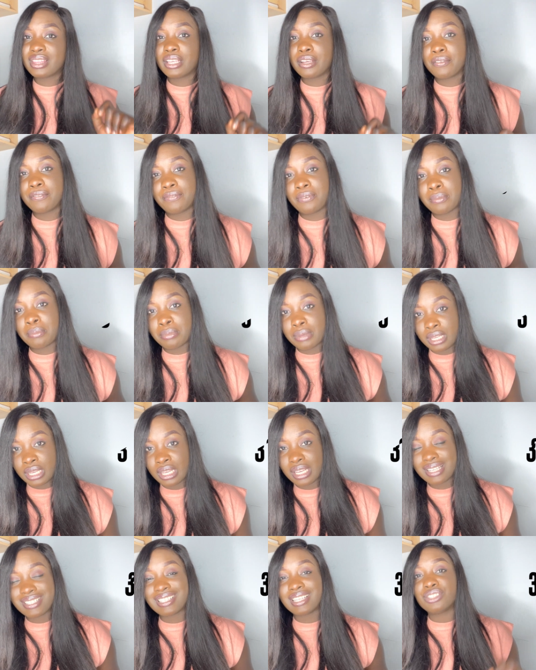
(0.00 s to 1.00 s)
thing for
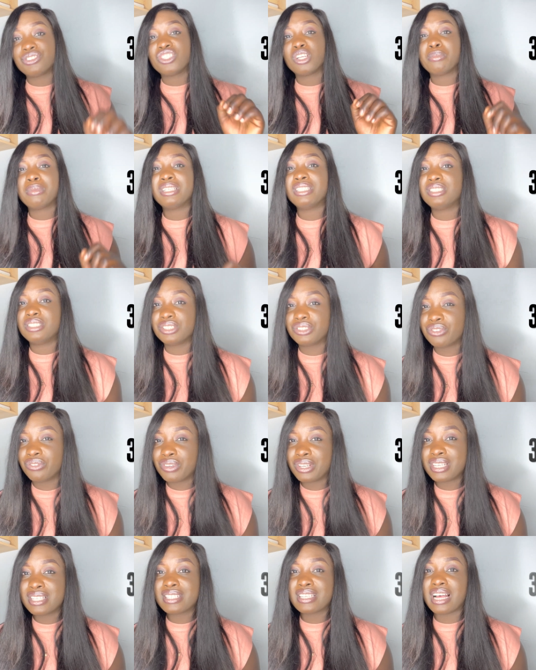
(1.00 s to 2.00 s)
me is that German
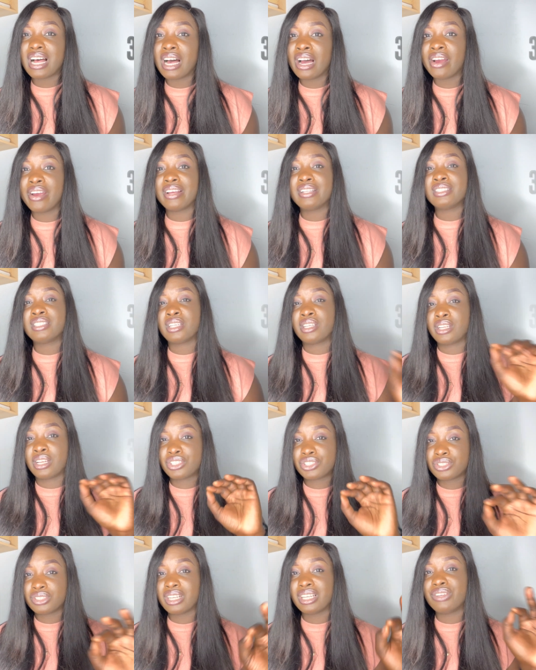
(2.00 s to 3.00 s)
degrees are
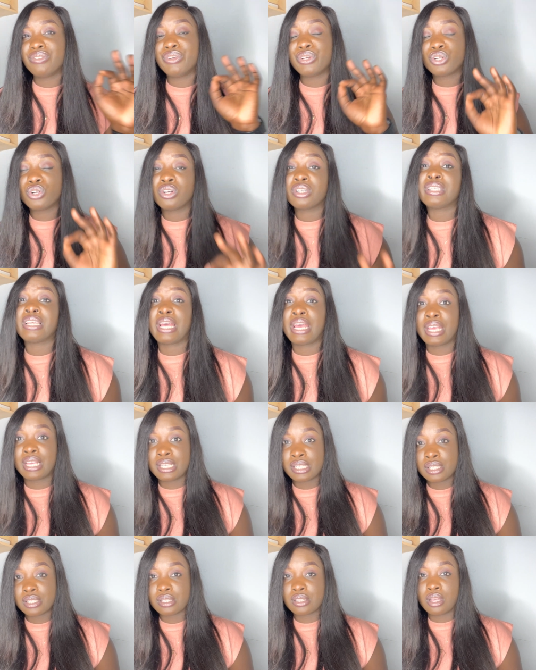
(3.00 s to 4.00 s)
internationally
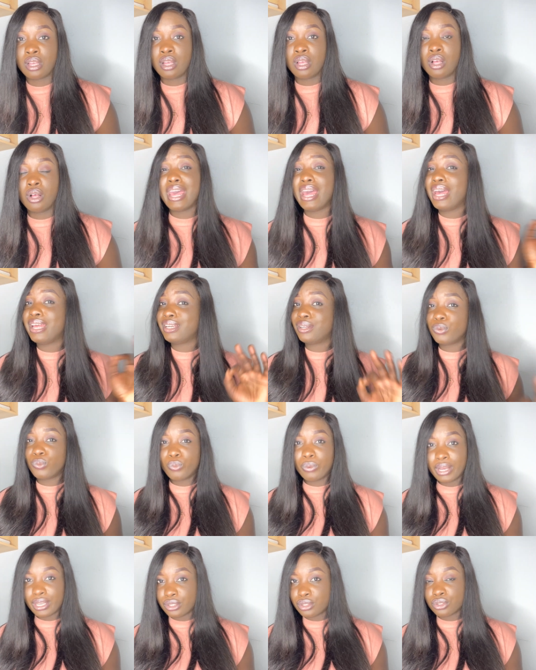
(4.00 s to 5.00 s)
recognized.
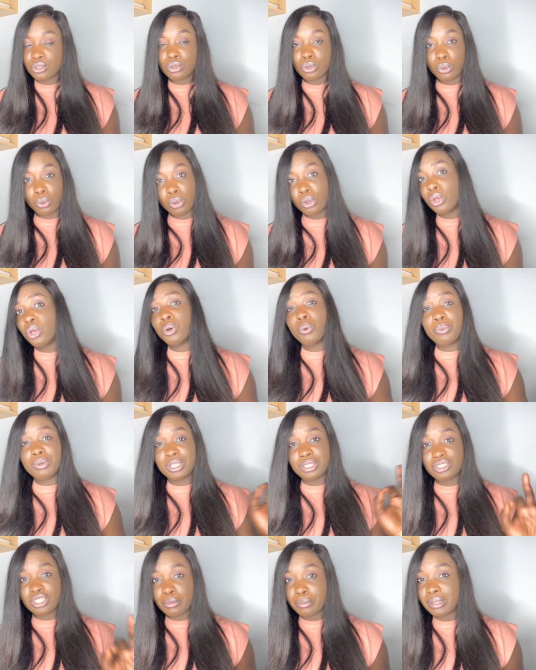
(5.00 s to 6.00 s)
Anywhere you go with a
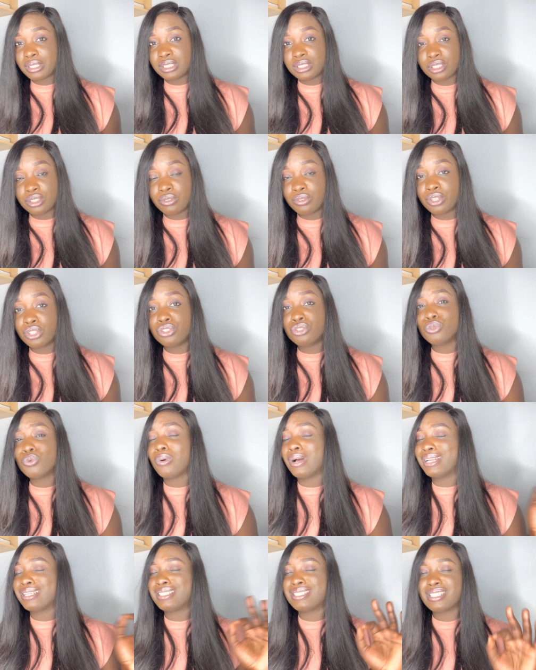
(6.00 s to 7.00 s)
German degree, you
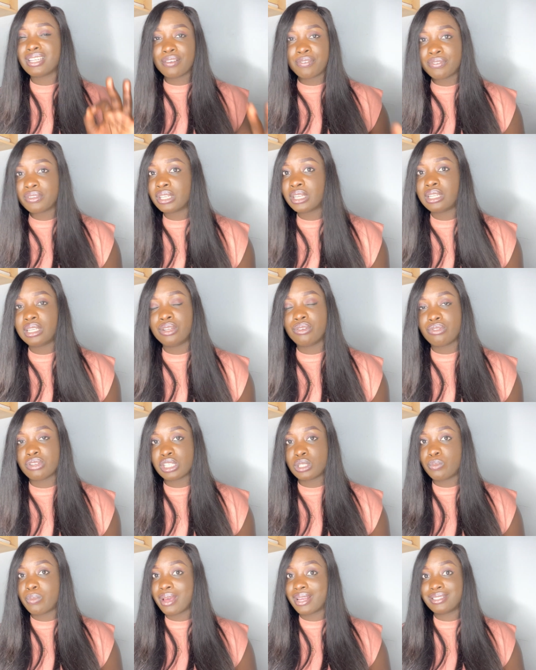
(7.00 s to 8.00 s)
are definitely
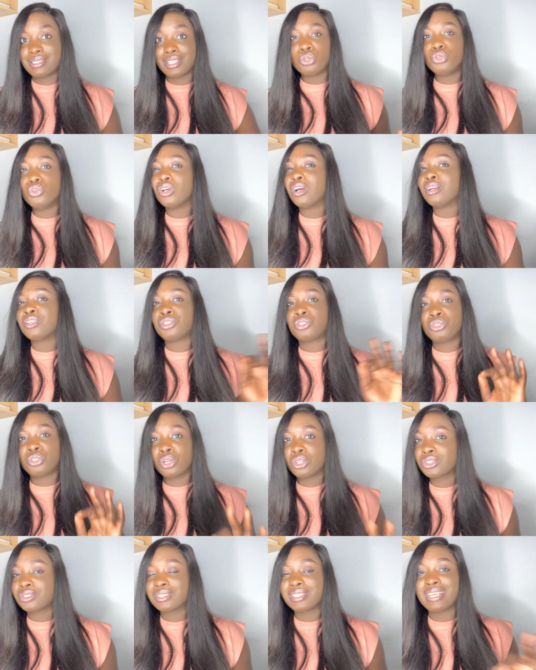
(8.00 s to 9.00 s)
respected. You are sure
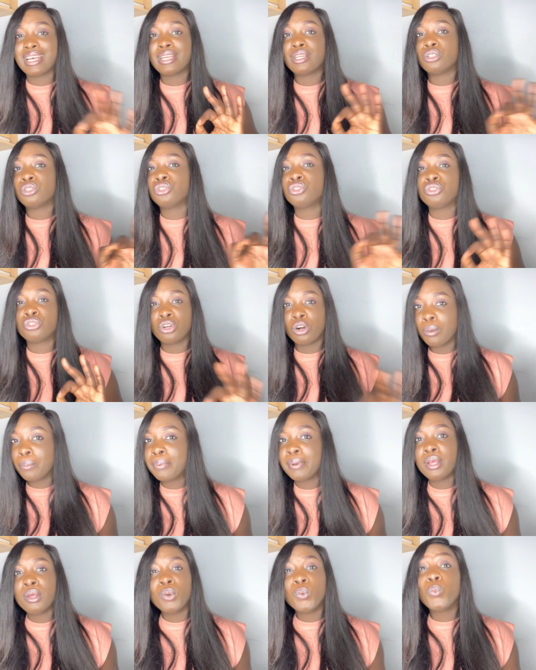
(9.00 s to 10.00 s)
to get a job
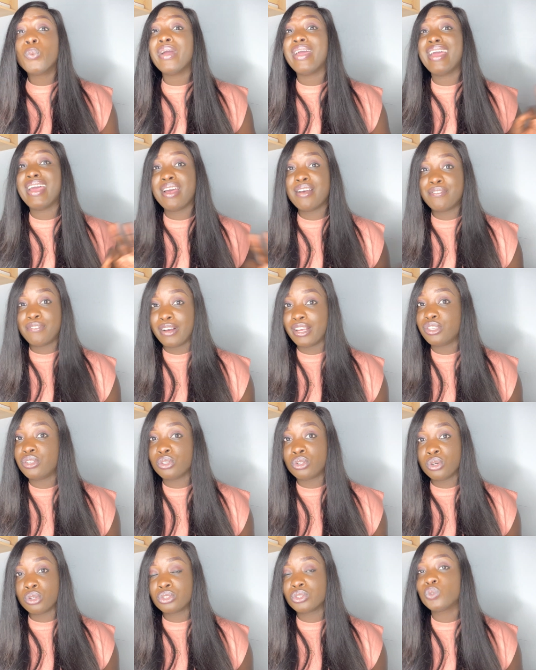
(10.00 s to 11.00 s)
wherever you
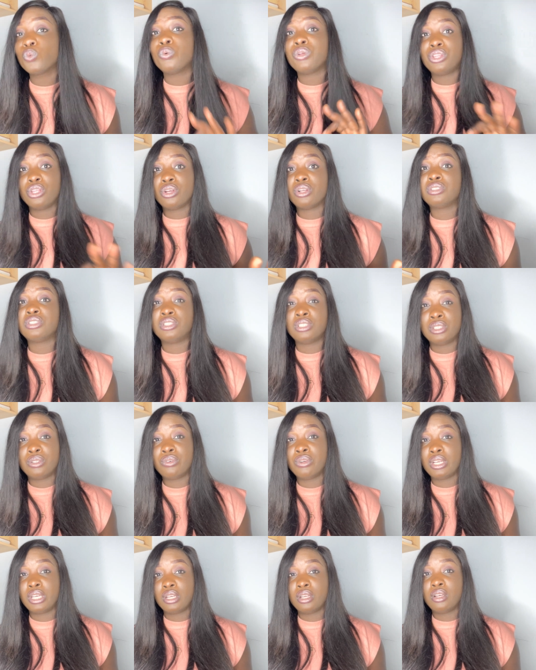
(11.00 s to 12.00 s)
go to with your
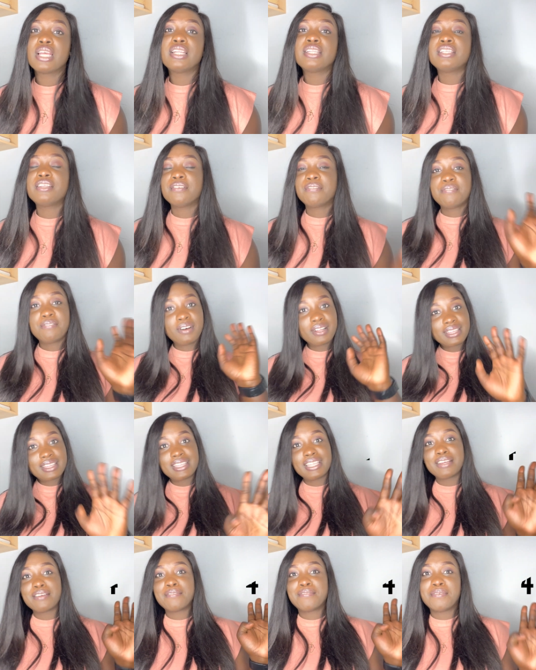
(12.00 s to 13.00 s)
degree. The fourth
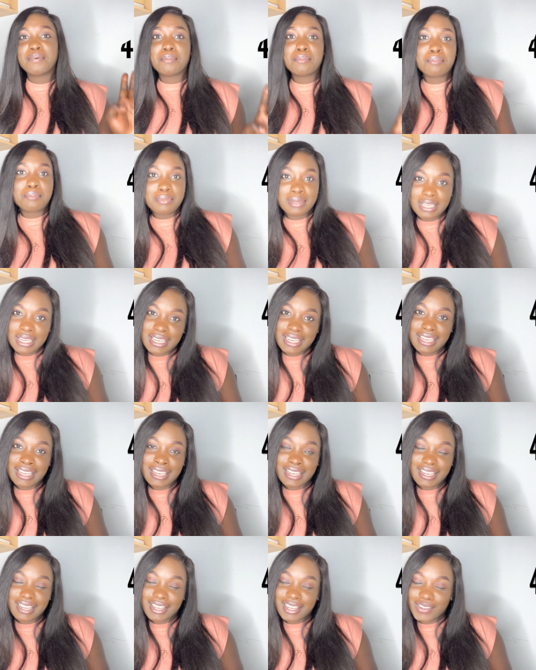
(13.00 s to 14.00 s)
thing for me,
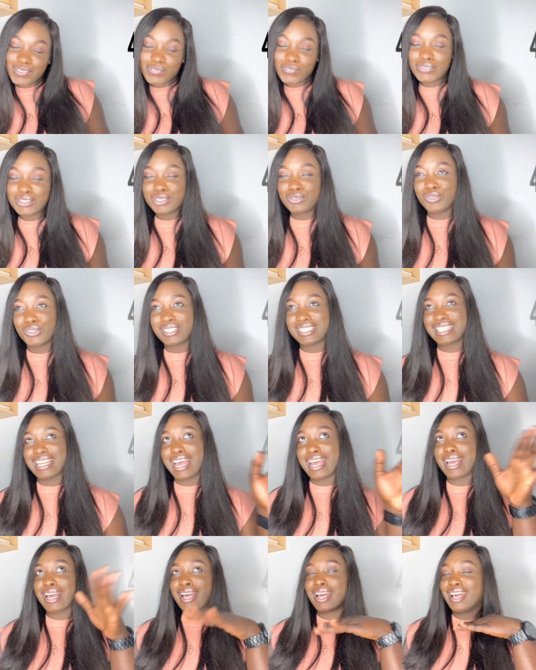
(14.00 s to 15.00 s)
which was
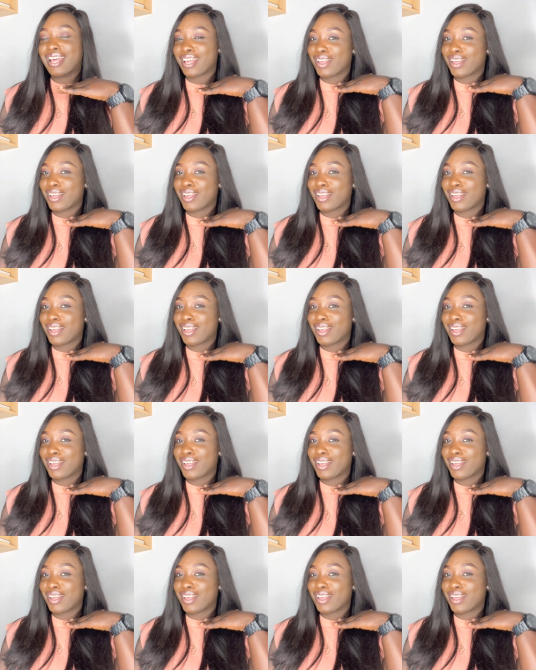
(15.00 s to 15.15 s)
like